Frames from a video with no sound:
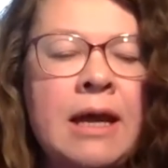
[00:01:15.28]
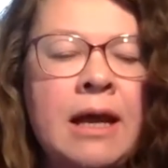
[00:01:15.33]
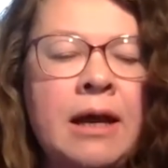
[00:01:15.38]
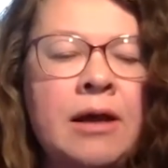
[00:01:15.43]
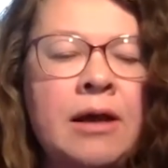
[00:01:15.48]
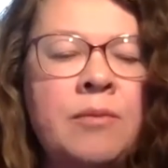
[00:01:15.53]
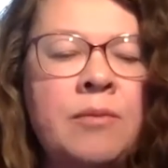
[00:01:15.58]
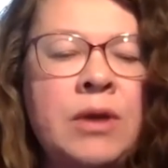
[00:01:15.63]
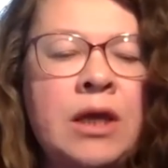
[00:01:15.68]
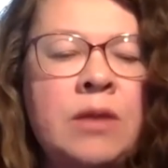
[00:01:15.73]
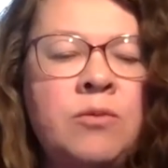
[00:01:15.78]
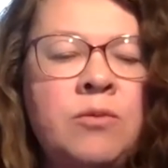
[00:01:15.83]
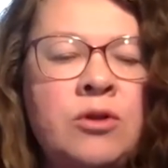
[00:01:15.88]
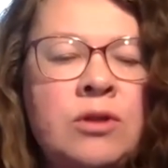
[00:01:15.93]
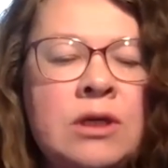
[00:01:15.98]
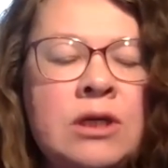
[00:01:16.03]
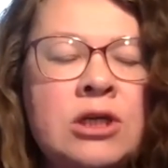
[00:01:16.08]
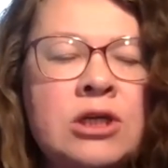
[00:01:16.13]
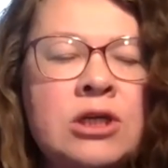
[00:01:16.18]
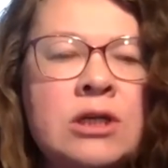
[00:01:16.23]
Um, and
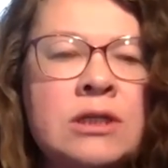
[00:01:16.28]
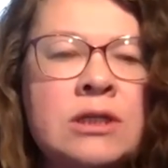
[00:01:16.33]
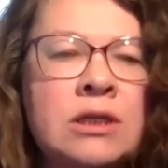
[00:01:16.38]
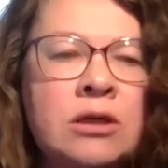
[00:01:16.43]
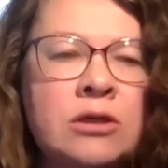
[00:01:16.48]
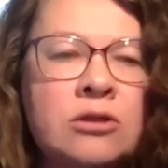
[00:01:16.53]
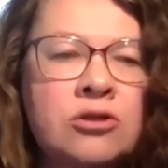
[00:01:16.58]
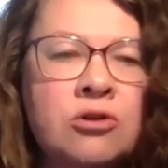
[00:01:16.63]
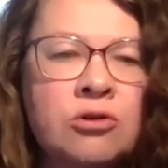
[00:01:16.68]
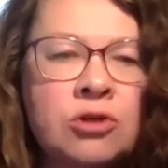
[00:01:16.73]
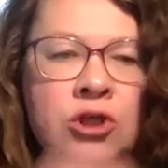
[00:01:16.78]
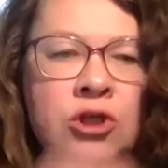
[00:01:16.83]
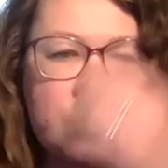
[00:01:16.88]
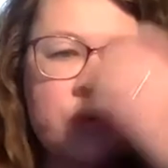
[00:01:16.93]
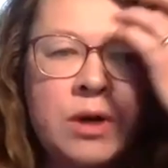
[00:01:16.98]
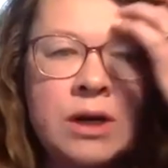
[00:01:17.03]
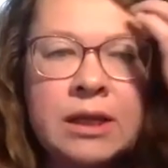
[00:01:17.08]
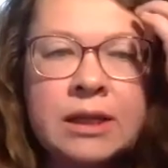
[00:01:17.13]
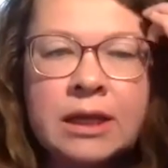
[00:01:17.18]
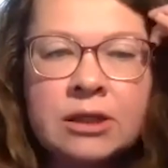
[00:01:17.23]
mutations in exon
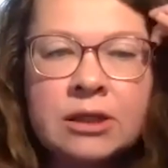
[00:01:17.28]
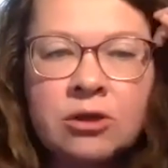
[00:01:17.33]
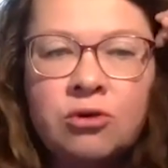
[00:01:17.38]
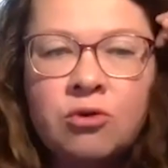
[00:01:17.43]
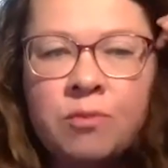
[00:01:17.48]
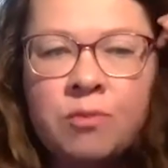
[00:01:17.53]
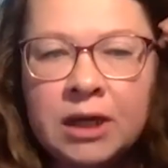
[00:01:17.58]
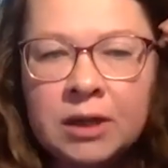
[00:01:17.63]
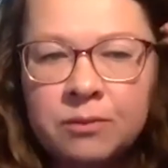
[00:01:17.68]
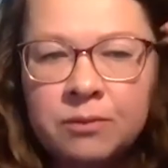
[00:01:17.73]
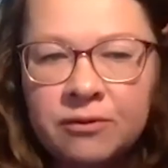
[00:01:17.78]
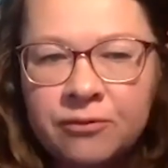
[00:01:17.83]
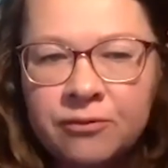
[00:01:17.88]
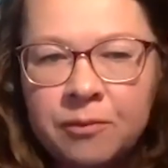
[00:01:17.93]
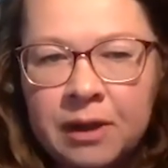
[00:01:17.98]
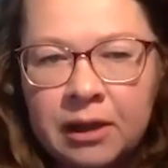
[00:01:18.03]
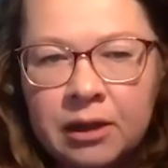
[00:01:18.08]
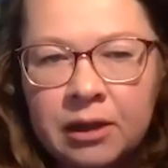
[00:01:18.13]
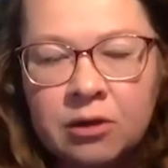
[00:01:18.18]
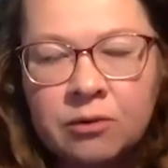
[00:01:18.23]
20 that you might be
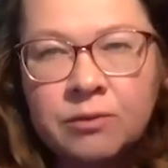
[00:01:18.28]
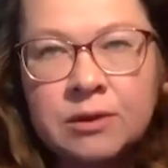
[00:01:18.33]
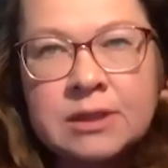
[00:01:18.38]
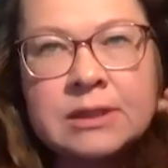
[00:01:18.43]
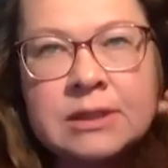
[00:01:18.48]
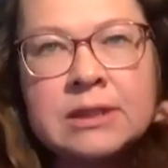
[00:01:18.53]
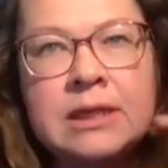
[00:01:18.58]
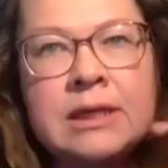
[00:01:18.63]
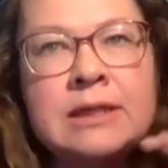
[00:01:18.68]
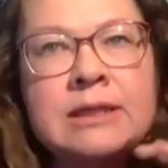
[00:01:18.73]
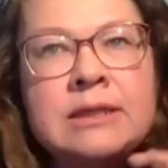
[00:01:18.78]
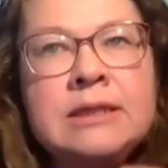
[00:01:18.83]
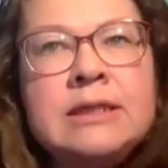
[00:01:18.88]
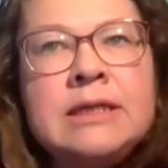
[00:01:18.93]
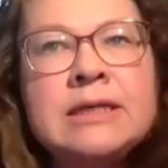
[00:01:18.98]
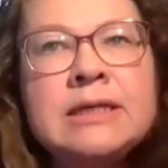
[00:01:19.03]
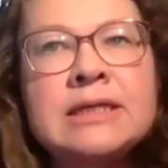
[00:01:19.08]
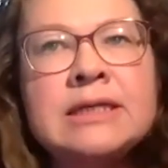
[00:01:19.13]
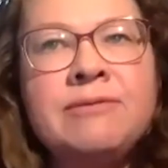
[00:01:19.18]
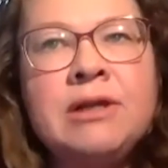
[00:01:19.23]
familiar with is
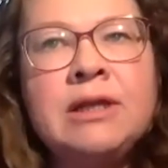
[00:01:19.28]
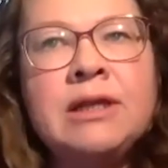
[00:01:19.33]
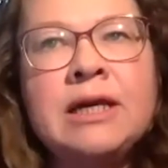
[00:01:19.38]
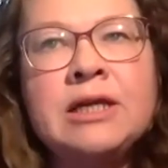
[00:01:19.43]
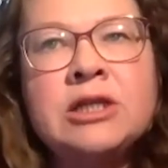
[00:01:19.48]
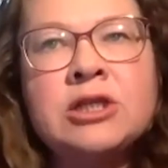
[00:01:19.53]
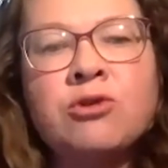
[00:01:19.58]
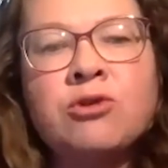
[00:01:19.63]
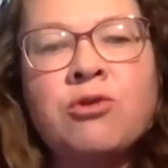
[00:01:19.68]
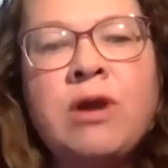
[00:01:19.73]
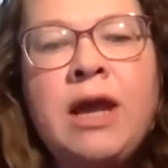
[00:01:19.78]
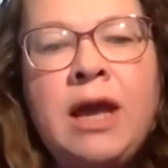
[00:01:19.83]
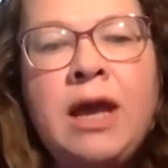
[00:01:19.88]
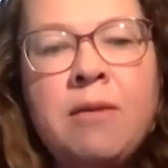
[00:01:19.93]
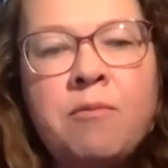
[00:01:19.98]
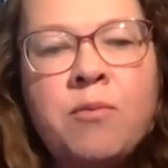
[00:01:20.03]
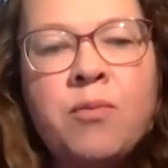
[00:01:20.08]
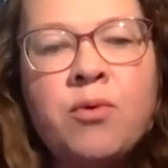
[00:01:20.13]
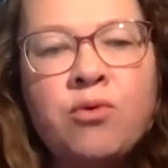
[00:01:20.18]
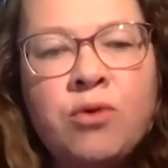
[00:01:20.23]

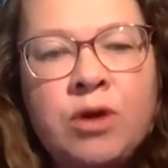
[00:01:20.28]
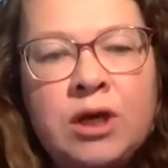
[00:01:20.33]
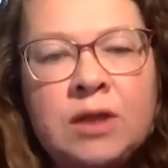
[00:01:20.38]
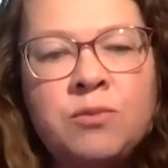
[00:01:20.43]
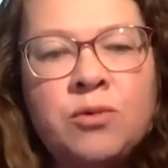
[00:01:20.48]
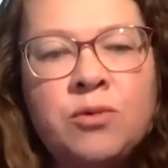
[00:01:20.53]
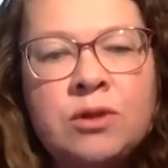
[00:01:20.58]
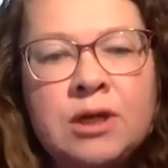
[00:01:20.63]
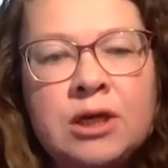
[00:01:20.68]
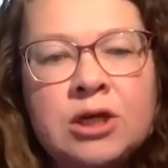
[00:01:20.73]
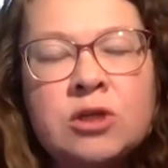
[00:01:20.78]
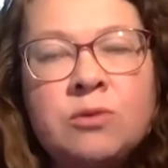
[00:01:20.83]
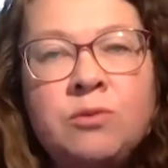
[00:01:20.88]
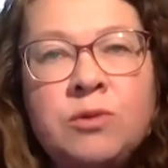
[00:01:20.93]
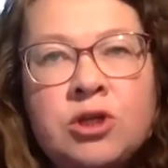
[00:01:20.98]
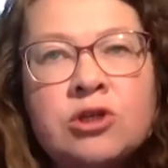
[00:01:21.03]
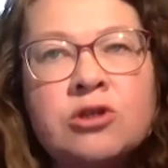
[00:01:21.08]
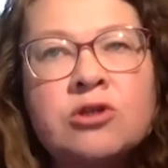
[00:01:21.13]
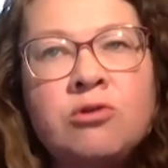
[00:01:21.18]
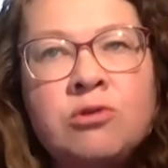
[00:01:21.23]
T790M point mutation,
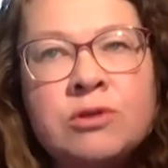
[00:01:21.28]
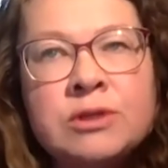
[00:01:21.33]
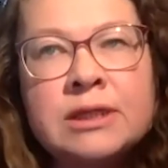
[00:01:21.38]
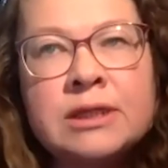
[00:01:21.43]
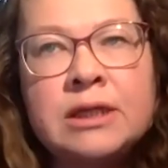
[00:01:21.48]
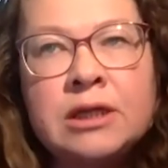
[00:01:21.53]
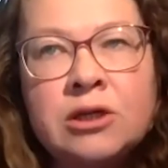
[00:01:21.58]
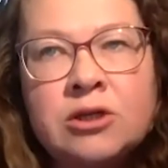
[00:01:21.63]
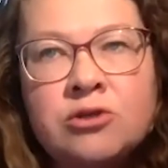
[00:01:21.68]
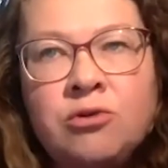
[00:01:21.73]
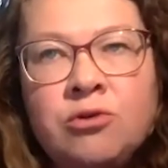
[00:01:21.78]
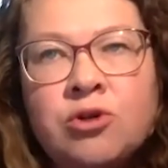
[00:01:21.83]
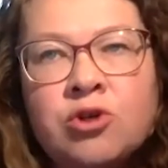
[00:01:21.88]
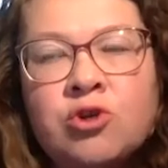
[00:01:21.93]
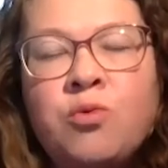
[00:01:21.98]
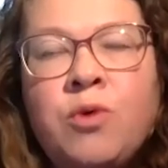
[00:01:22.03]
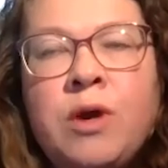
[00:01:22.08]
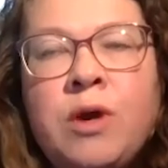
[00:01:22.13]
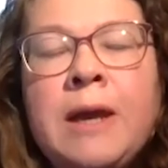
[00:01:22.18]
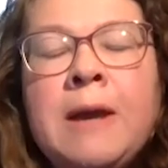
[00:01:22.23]
which is also in exon
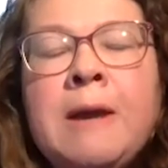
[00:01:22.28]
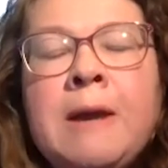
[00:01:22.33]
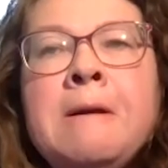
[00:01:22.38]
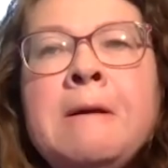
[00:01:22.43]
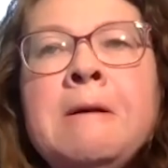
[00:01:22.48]
20.